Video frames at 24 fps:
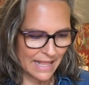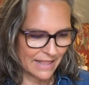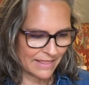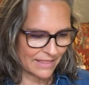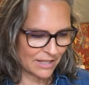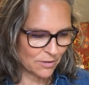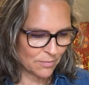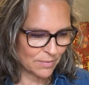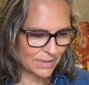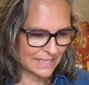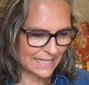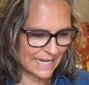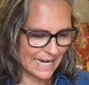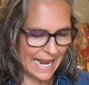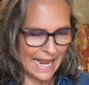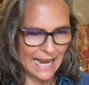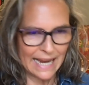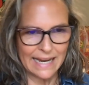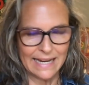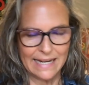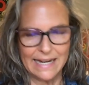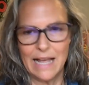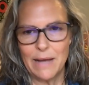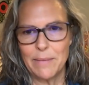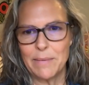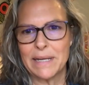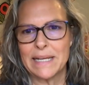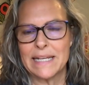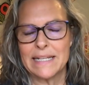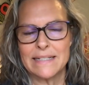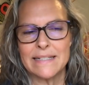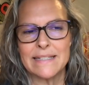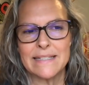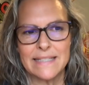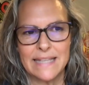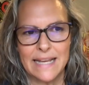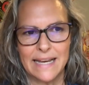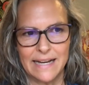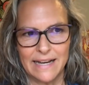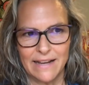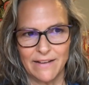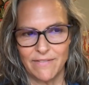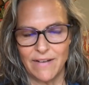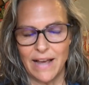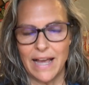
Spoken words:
there was an economic incentive.